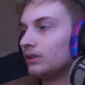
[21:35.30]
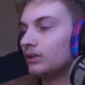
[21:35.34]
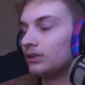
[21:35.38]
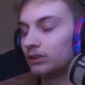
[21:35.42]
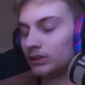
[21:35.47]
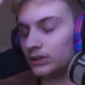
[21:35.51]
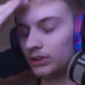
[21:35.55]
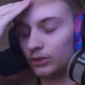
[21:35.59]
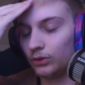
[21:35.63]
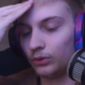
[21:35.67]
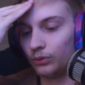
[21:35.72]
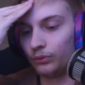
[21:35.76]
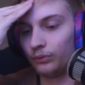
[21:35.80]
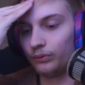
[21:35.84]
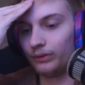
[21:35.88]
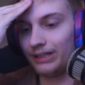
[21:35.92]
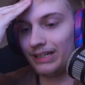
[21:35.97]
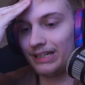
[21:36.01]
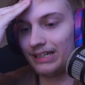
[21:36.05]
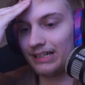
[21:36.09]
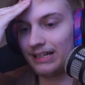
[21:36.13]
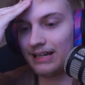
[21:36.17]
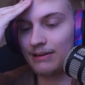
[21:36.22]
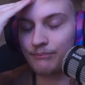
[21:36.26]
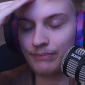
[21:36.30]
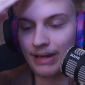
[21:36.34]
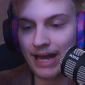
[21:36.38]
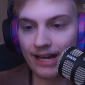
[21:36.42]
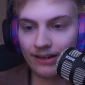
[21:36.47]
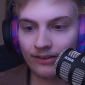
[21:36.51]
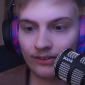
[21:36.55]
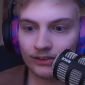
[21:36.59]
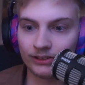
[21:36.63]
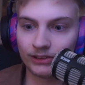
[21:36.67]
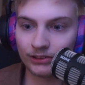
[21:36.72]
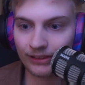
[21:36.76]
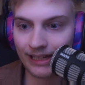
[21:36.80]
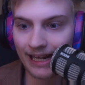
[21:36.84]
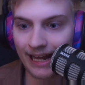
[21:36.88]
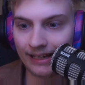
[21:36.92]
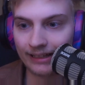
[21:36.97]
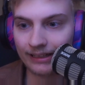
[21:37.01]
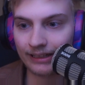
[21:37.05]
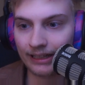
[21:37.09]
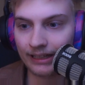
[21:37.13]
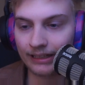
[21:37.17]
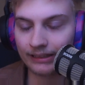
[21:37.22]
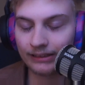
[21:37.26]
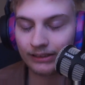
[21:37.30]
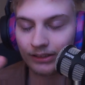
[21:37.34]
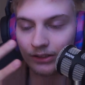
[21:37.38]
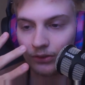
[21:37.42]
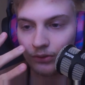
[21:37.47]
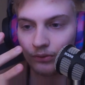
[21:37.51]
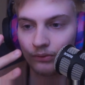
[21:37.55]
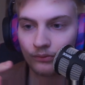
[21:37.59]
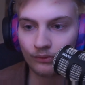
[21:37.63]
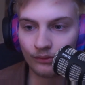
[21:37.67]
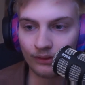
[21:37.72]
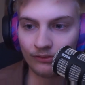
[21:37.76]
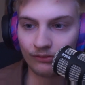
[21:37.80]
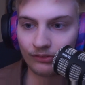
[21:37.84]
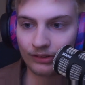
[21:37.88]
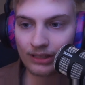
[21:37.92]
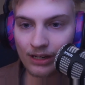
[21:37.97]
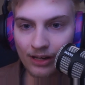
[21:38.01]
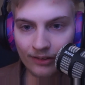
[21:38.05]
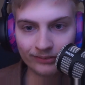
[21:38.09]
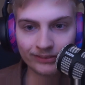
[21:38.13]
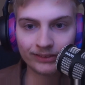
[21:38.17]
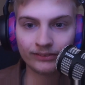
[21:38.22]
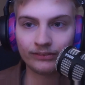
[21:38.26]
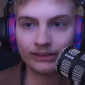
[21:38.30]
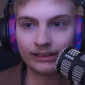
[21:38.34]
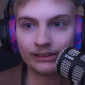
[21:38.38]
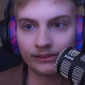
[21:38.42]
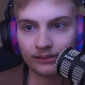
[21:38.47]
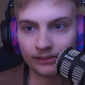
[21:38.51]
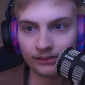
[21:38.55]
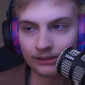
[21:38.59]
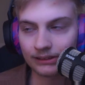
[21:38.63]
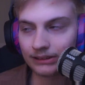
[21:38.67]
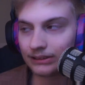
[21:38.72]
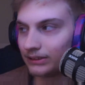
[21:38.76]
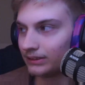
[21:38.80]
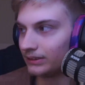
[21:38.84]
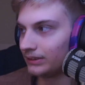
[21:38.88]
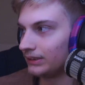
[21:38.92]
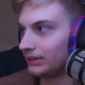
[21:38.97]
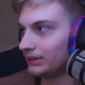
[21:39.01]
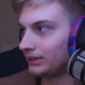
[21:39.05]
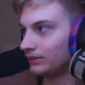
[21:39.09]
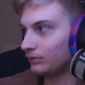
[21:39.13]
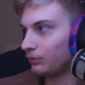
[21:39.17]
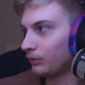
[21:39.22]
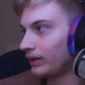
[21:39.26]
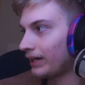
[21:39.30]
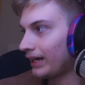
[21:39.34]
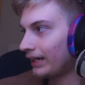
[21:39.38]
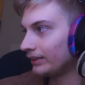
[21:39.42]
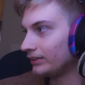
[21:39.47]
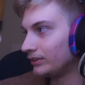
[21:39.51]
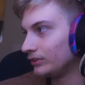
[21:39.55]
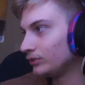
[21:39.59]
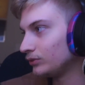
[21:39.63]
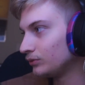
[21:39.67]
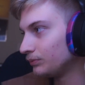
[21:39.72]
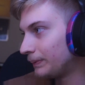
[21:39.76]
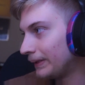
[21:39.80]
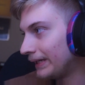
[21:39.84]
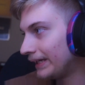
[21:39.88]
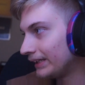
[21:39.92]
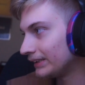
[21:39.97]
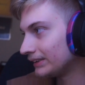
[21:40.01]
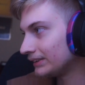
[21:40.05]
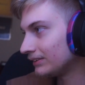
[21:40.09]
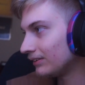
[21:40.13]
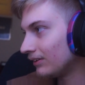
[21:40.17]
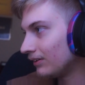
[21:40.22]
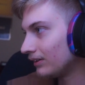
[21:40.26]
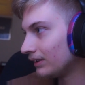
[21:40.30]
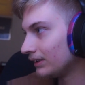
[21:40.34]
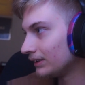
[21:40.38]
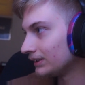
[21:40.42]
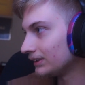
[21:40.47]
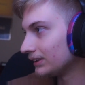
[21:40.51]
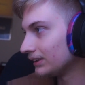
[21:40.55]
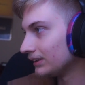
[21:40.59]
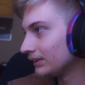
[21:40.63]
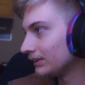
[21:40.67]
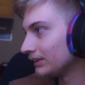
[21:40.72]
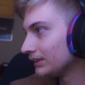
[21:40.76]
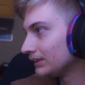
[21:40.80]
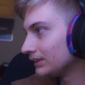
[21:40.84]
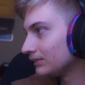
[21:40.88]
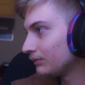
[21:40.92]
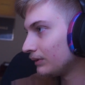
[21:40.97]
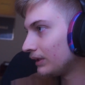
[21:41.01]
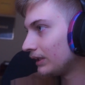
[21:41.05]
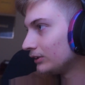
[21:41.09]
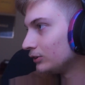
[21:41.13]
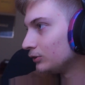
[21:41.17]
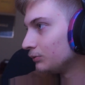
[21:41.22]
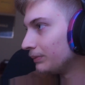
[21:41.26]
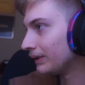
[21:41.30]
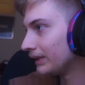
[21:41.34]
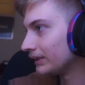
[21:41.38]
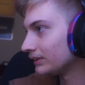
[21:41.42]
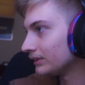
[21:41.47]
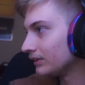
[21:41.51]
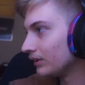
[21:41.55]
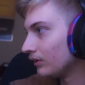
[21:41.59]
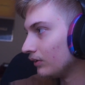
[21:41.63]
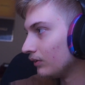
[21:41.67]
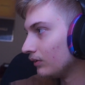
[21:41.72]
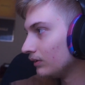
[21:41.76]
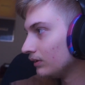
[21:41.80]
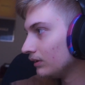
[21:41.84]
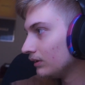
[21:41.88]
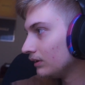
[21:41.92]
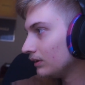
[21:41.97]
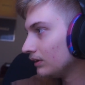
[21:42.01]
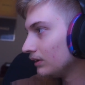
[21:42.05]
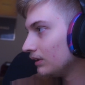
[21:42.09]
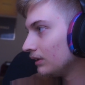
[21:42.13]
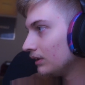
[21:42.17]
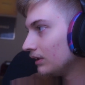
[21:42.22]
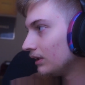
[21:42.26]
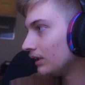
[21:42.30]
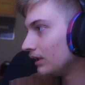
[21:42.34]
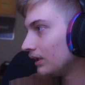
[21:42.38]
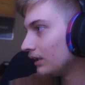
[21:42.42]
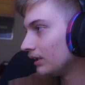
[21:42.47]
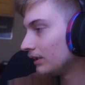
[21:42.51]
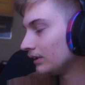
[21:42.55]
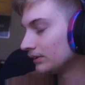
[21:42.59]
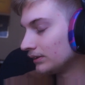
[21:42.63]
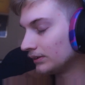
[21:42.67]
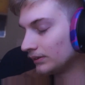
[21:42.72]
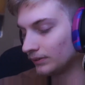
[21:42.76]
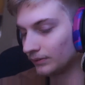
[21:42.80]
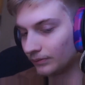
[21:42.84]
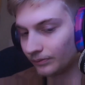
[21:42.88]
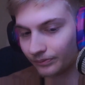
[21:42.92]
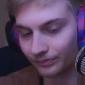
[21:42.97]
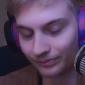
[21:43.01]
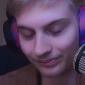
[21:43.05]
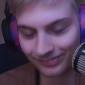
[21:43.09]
so, we need to get back on track. I know, we have went off the rails. This is what I do best, honestly. This is what I do best, though. Um,